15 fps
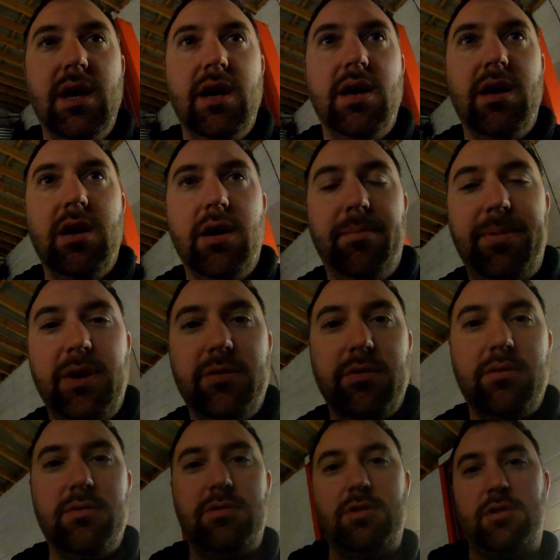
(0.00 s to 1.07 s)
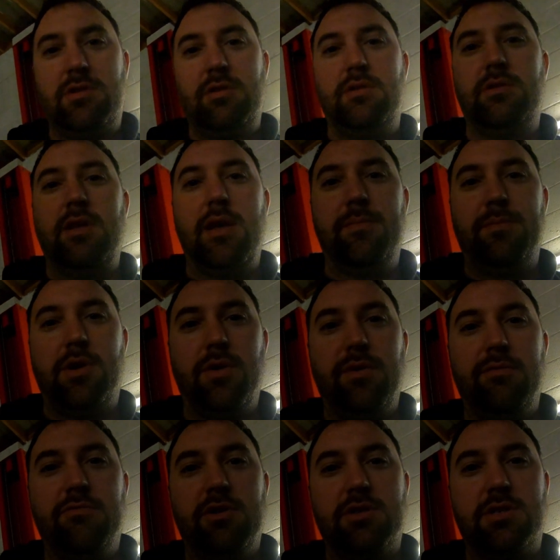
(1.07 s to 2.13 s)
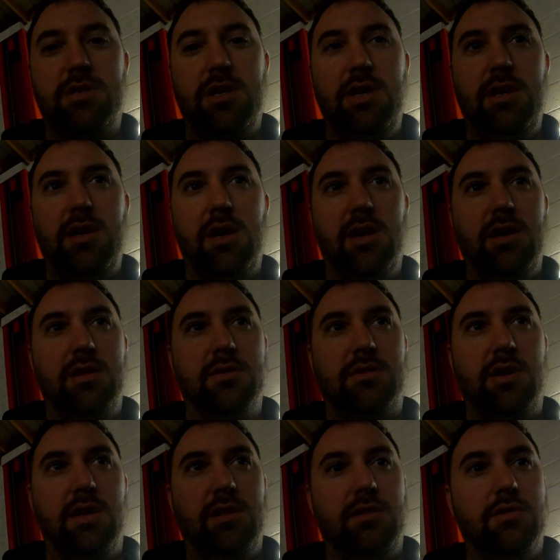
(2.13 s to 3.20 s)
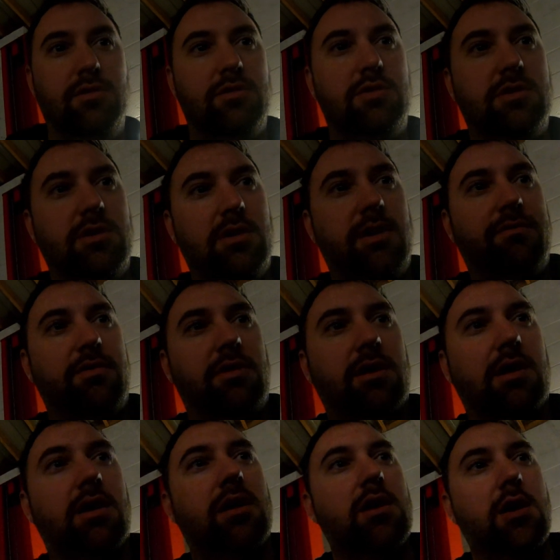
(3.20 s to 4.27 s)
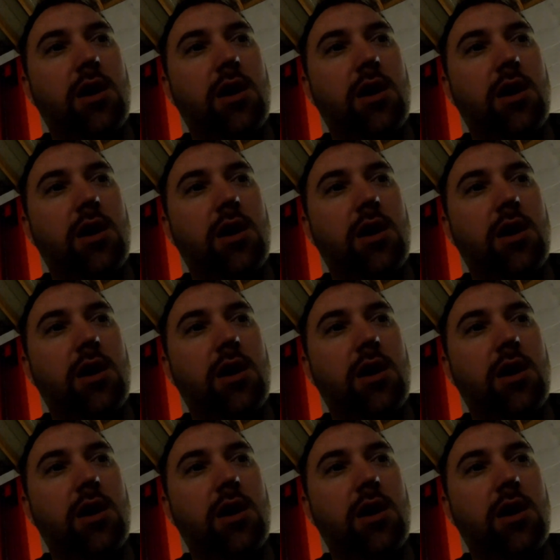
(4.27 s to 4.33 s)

about them going rusty and getting loose and everything.